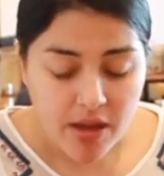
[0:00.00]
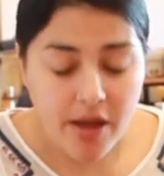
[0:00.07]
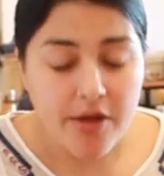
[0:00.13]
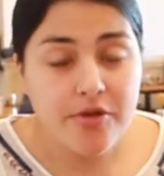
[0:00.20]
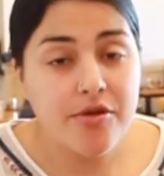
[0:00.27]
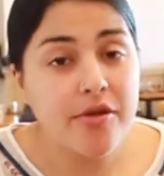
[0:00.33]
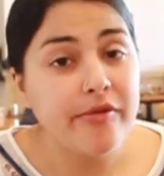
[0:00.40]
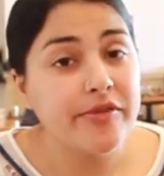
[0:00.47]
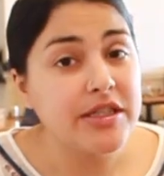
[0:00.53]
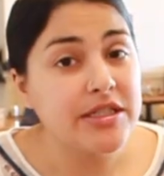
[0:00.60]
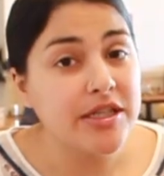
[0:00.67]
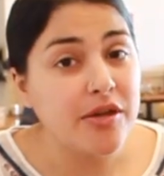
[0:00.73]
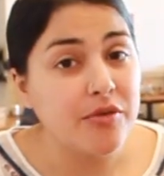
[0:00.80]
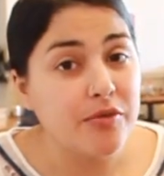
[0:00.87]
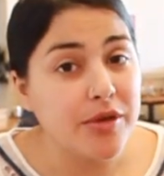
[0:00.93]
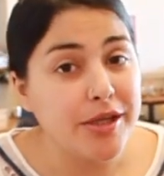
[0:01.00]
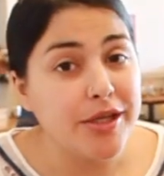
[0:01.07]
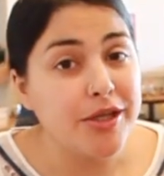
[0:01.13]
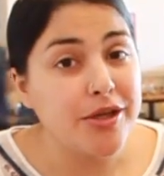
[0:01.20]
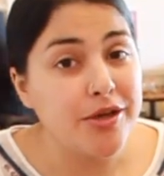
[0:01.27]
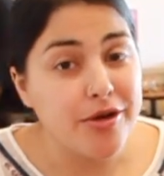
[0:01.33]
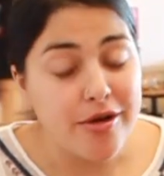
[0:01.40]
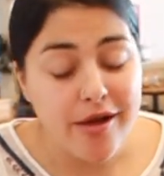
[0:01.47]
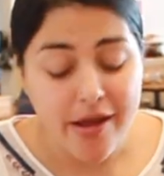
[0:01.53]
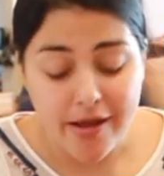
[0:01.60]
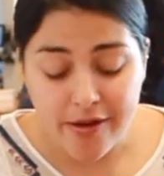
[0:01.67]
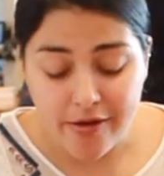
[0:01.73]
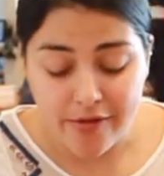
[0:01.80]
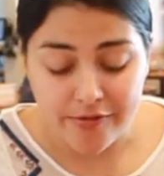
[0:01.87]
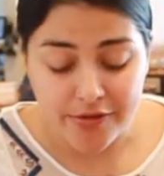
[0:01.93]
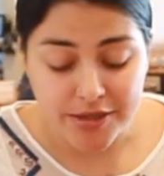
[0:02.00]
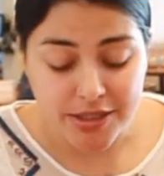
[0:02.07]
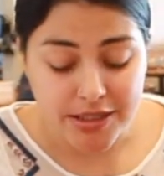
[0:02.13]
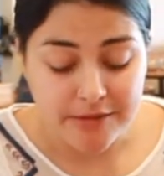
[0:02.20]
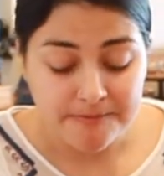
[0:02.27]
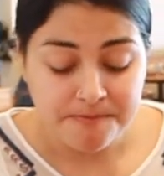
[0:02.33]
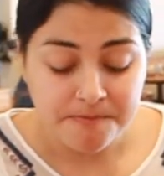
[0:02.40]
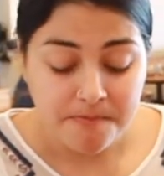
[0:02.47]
I don't know if this can really cure hangovers,